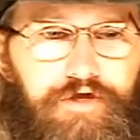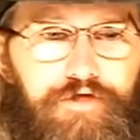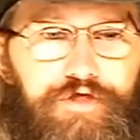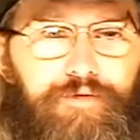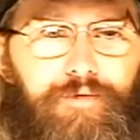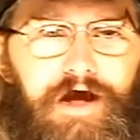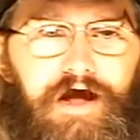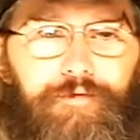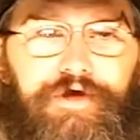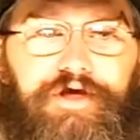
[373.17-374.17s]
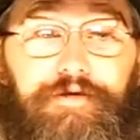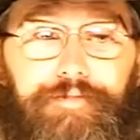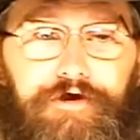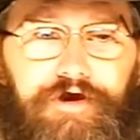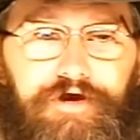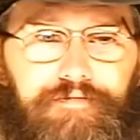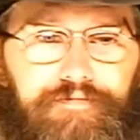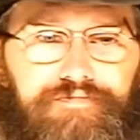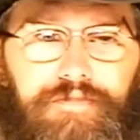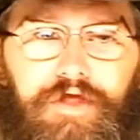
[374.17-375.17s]
The why we keep hearing,
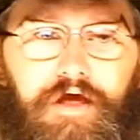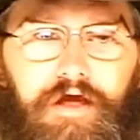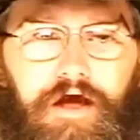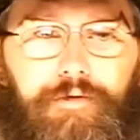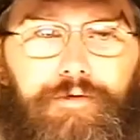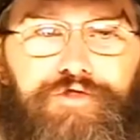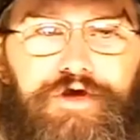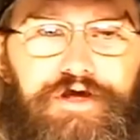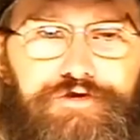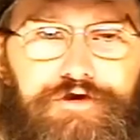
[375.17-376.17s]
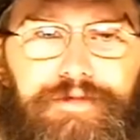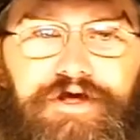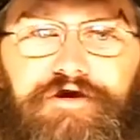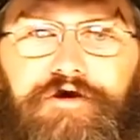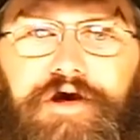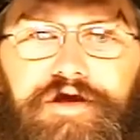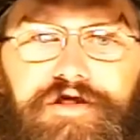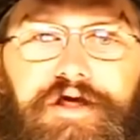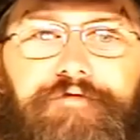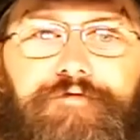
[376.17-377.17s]
I want the answer to be ingrained
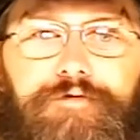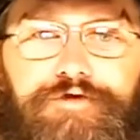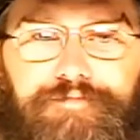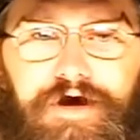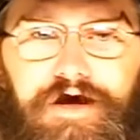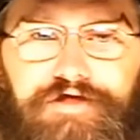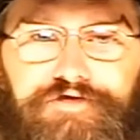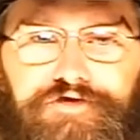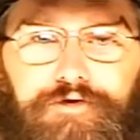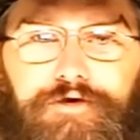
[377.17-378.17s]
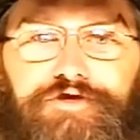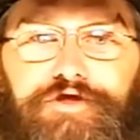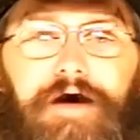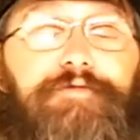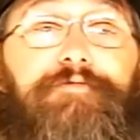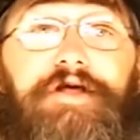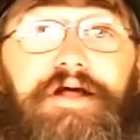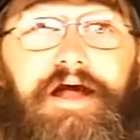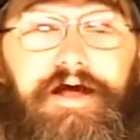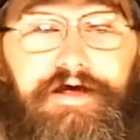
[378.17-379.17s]
in everyone's mind so it stops
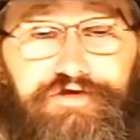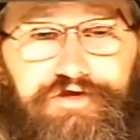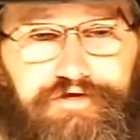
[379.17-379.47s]
being asked.